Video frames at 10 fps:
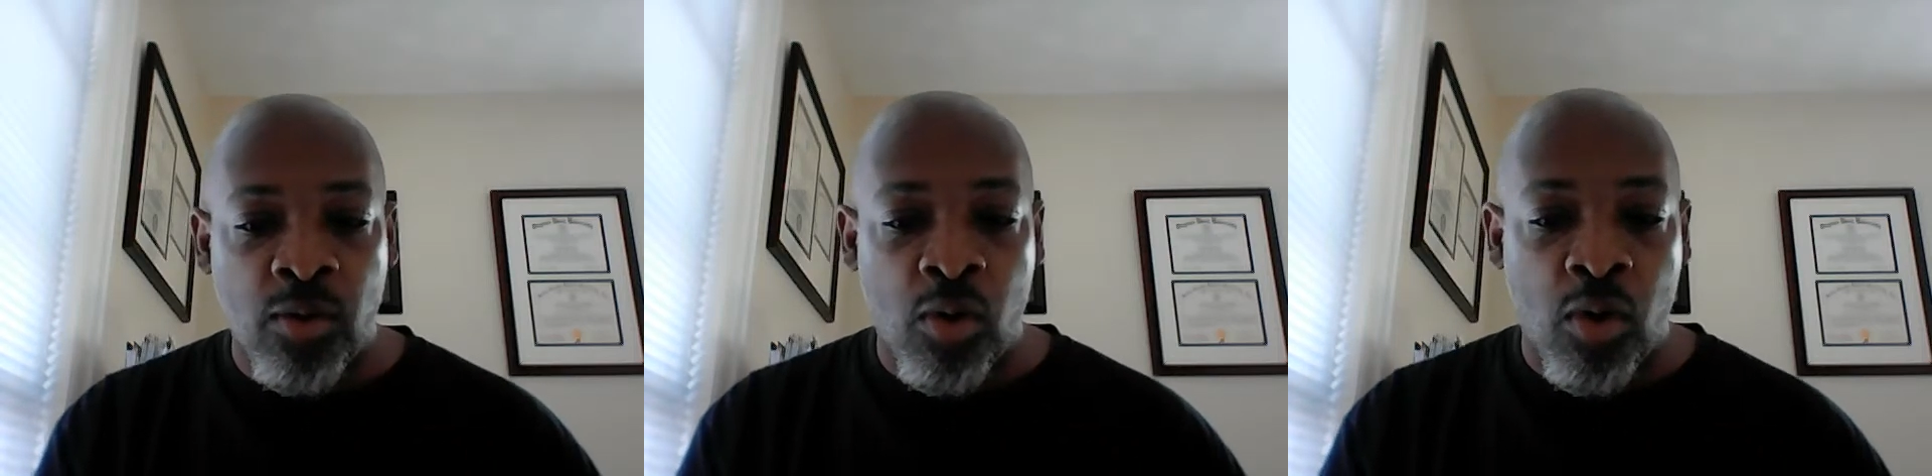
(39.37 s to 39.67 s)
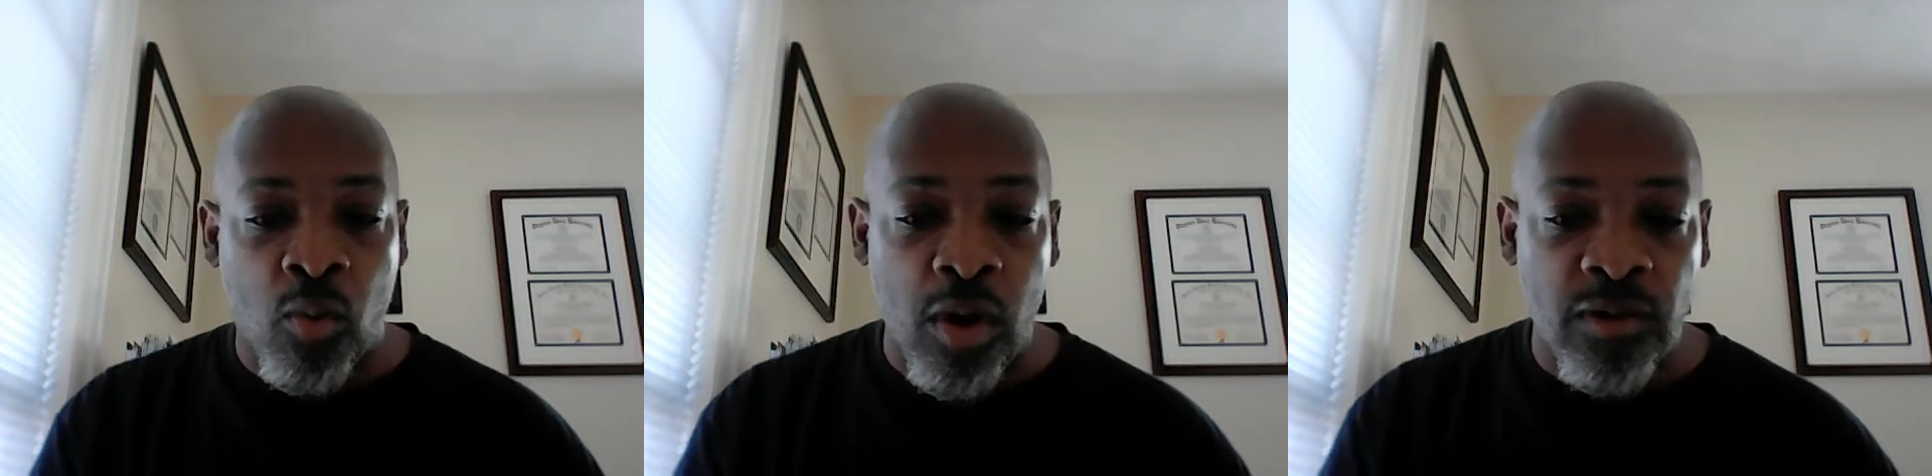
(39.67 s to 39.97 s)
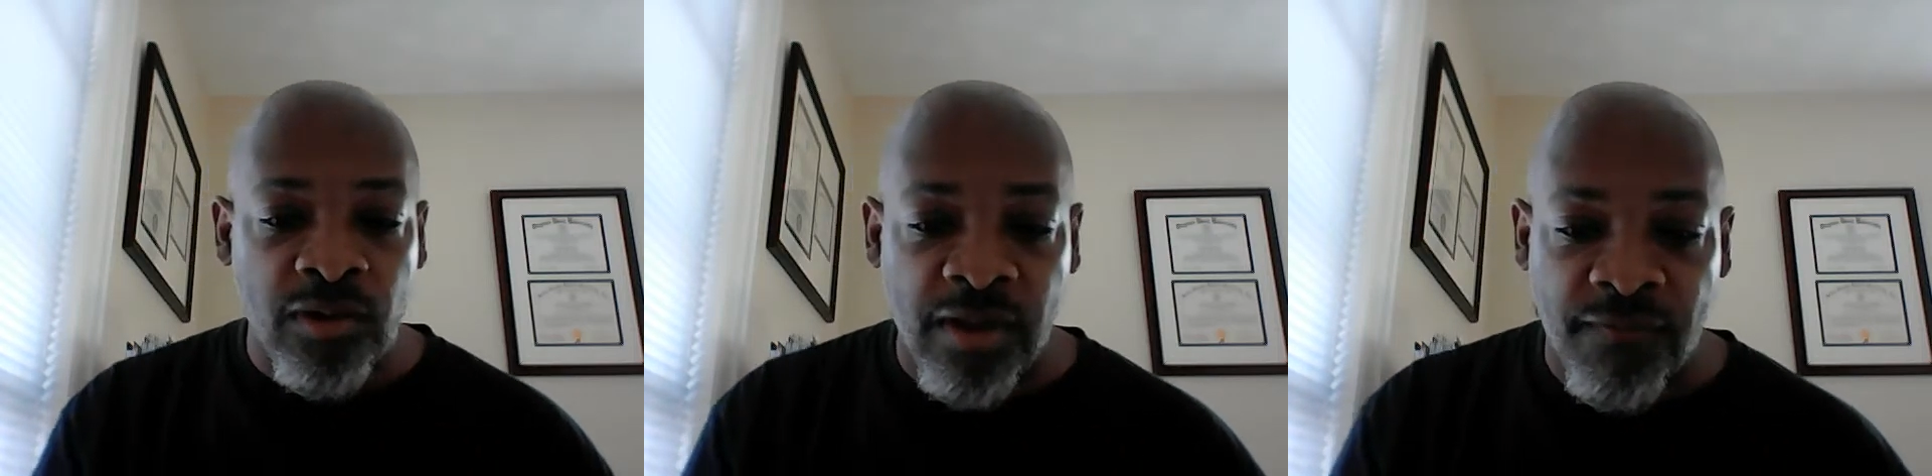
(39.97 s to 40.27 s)
Or
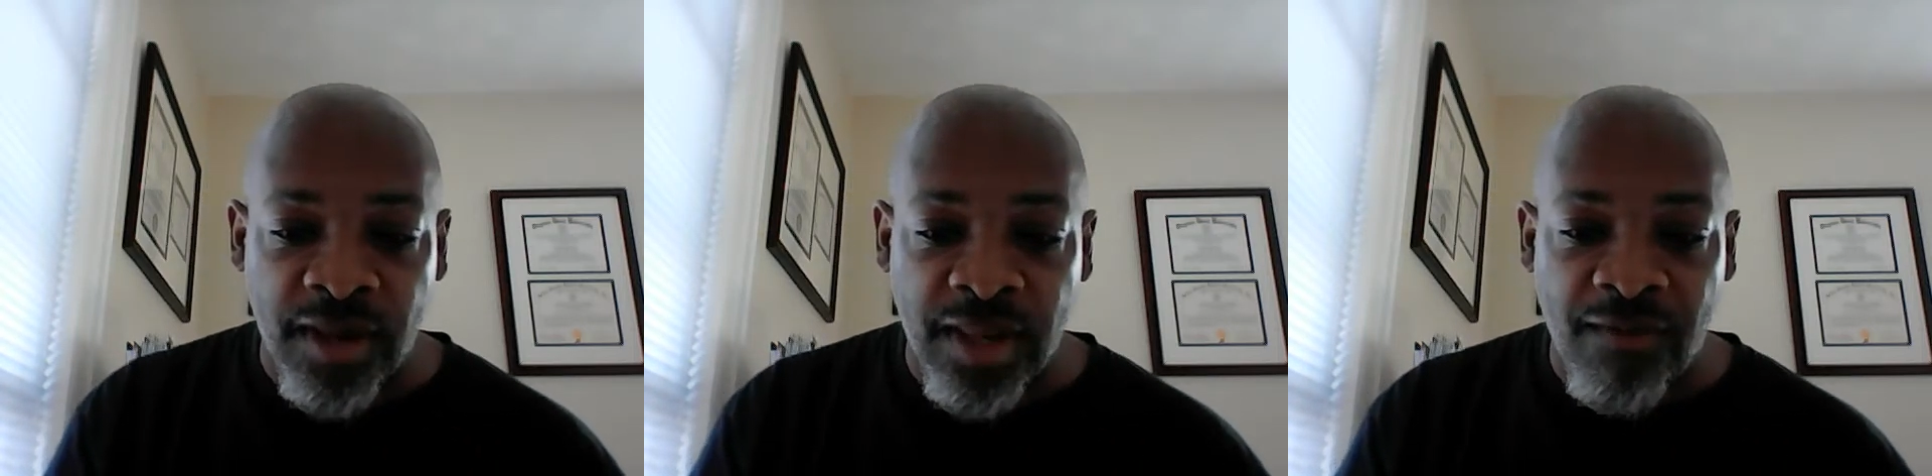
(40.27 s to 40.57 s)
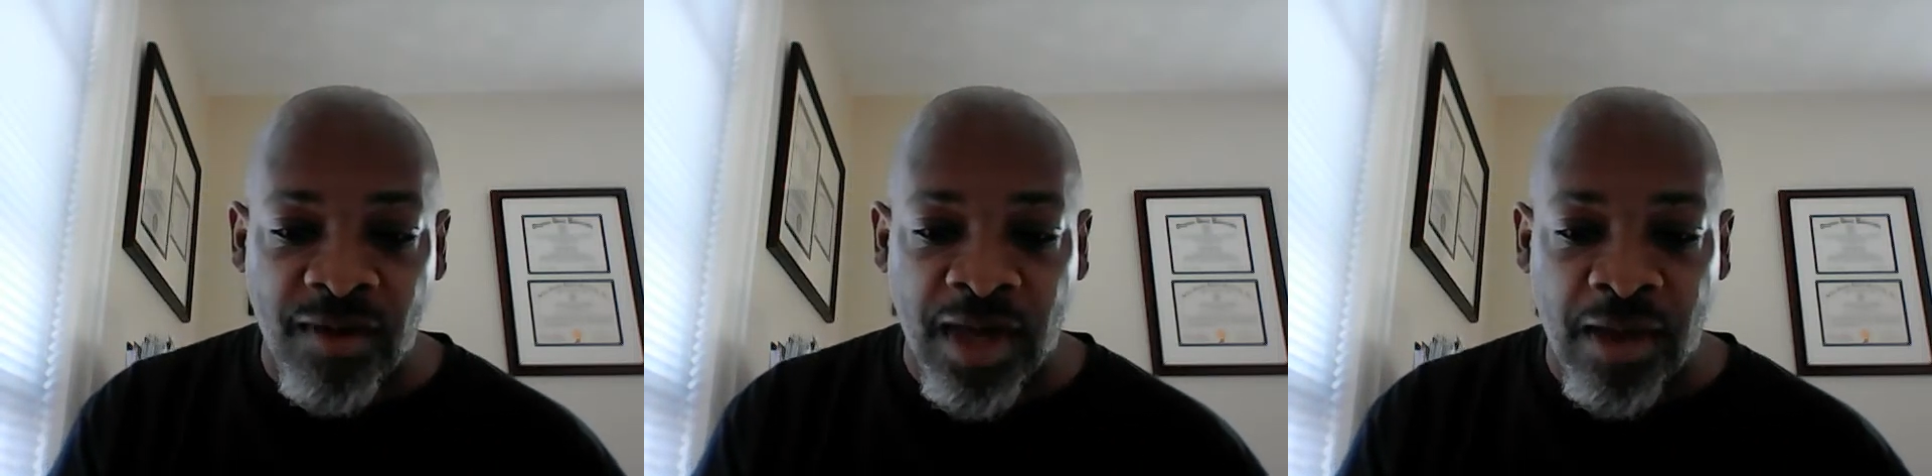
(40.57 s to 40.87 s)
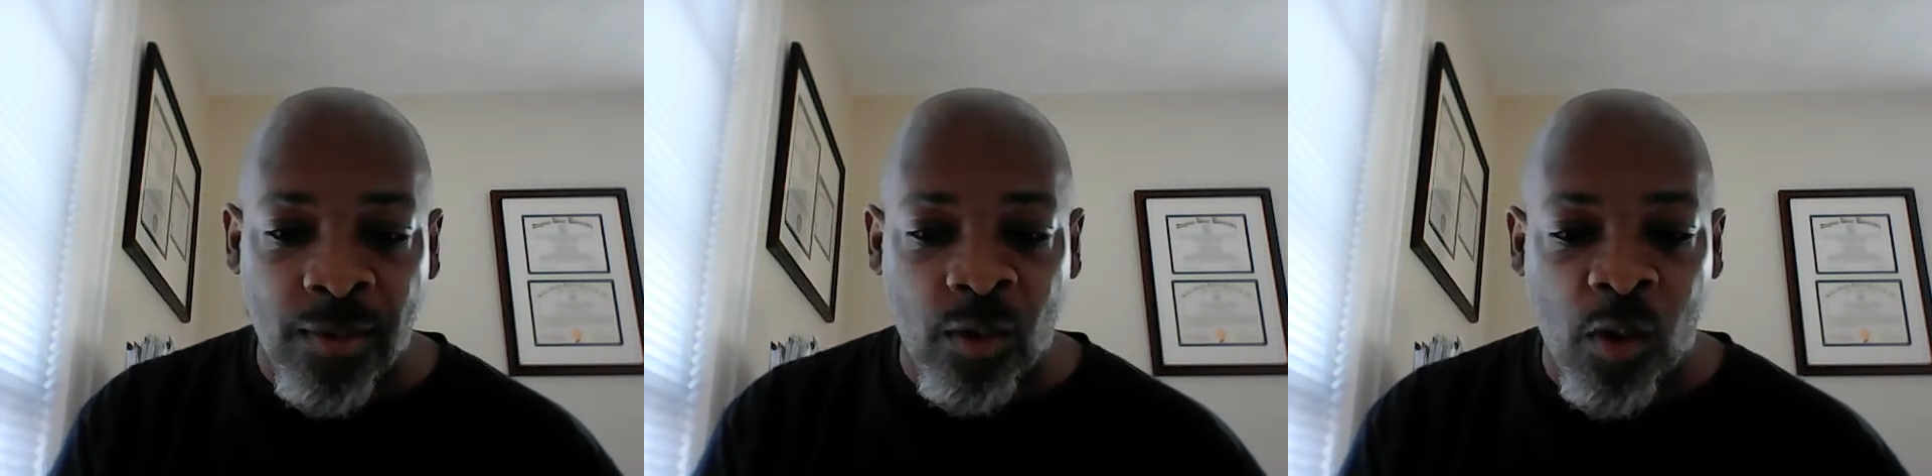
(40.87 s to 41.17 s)
worse, if it never
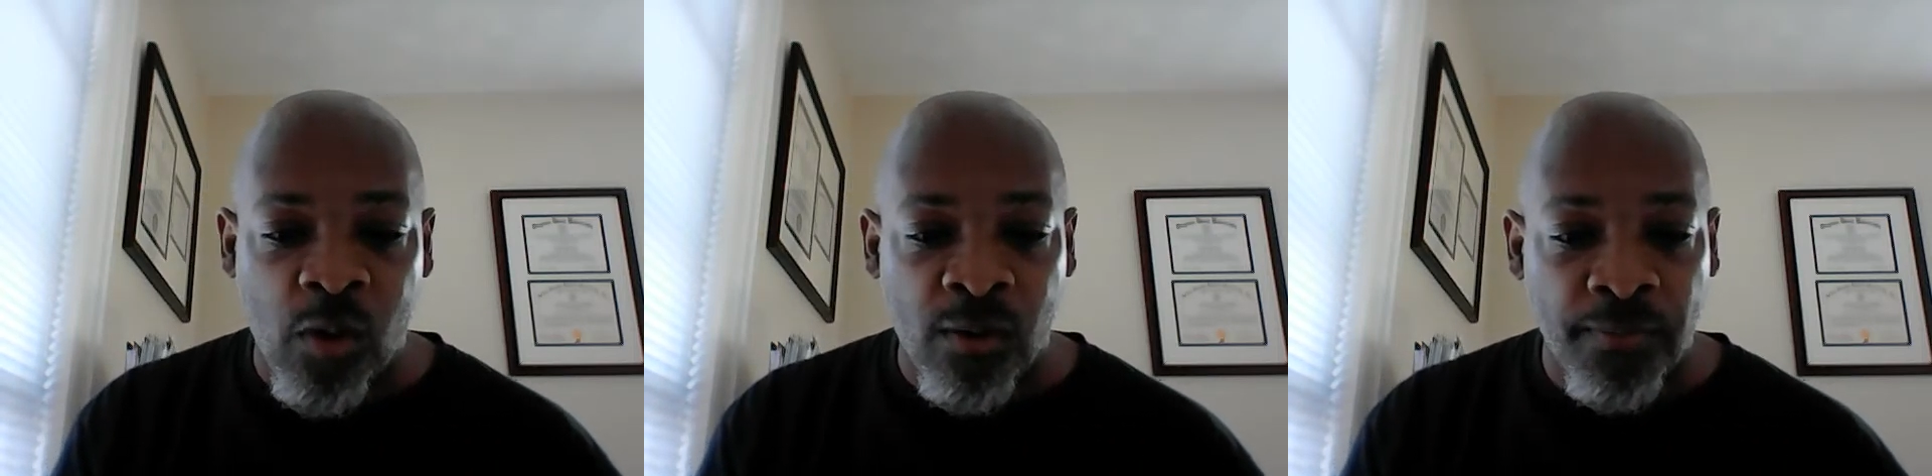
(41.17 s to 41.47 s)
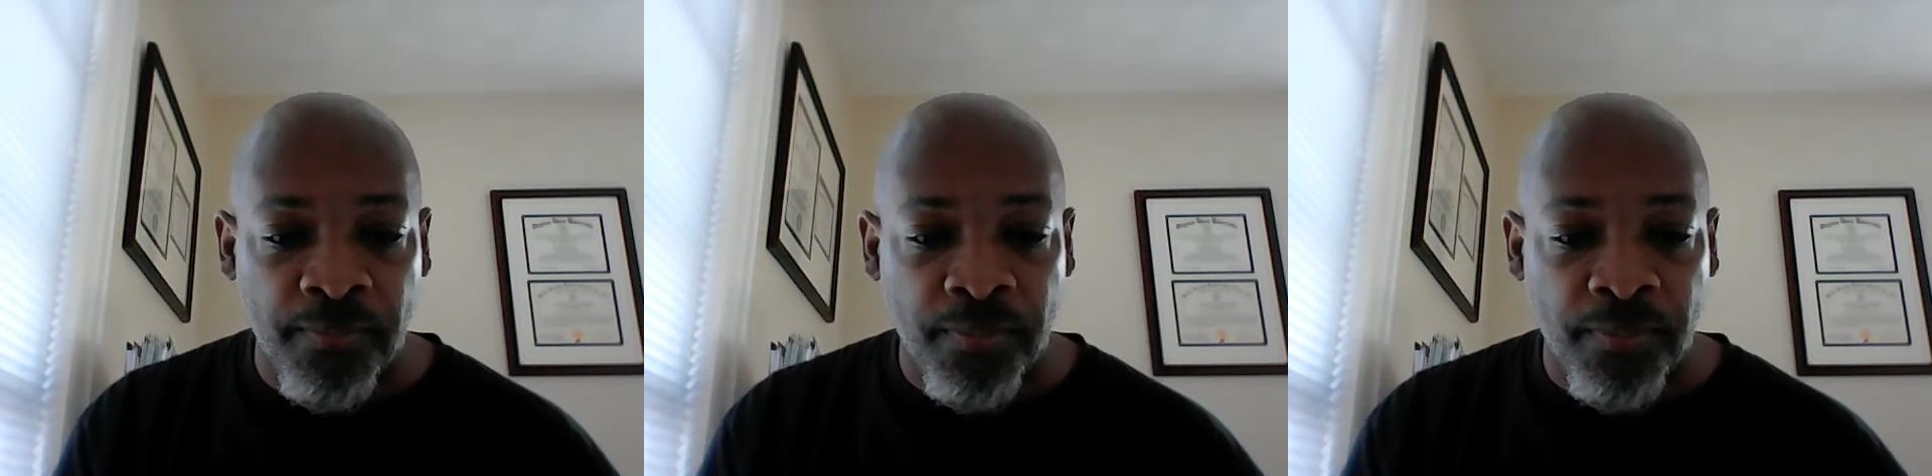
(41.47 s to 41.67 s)
came at all?